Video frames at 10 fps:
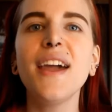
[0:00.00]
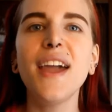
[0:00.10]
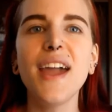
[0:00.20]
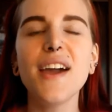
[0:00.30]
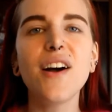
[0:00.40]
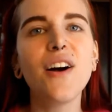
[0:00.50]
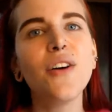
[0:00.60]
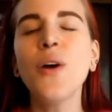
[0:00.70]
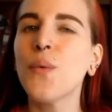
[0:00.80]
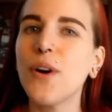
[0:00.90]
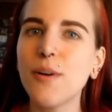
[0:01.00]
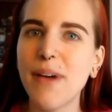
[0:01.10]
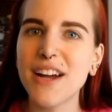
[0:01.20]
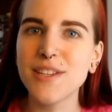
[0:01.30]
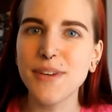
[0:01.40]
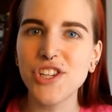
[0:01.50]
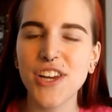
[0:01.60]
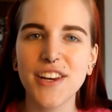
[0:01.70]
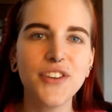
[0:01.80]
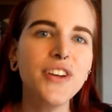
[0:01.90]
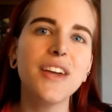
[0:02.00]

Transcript: Hey y'all, welcome back to my channel.